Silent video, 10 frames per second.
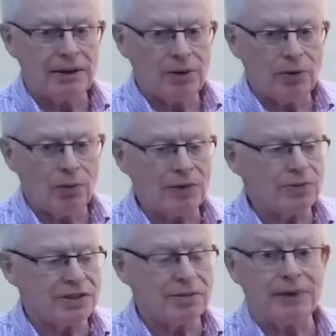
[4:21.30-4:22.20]
what
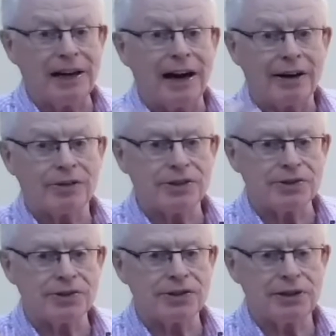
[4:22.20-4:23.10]
was the
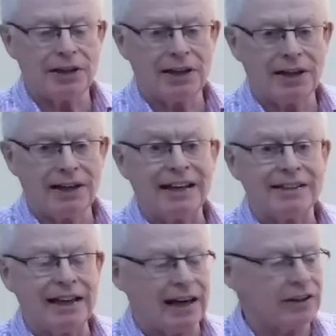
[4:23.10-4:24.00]
artist
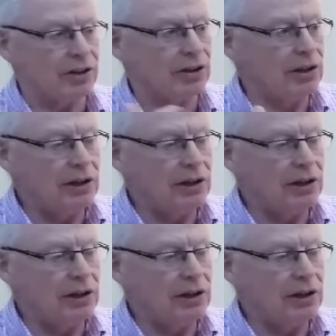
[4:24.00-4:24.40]
getting at her.